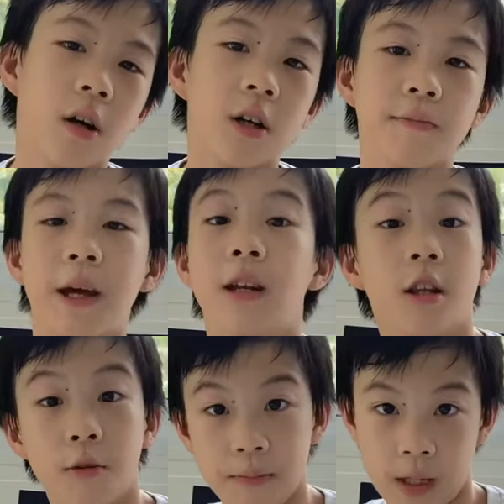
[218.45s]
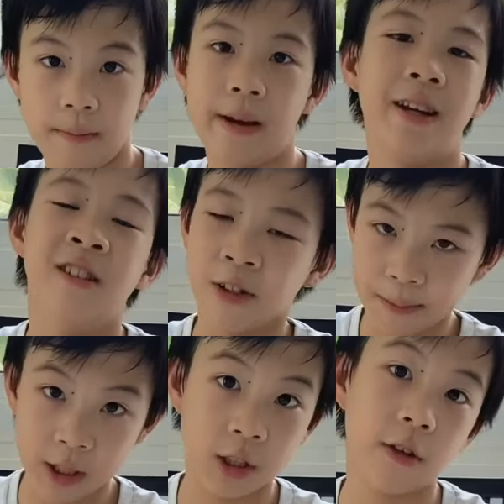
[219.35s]
called Penelope,
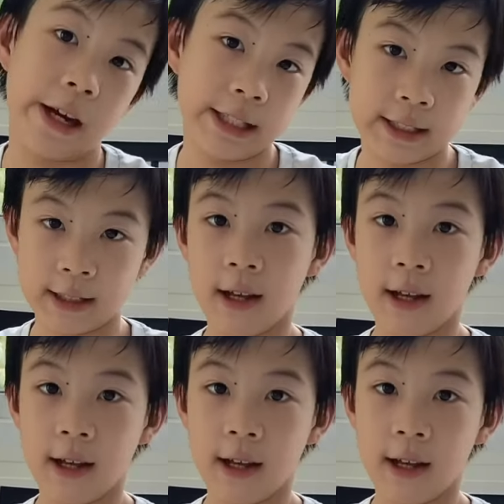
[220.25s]
Penelope Torres.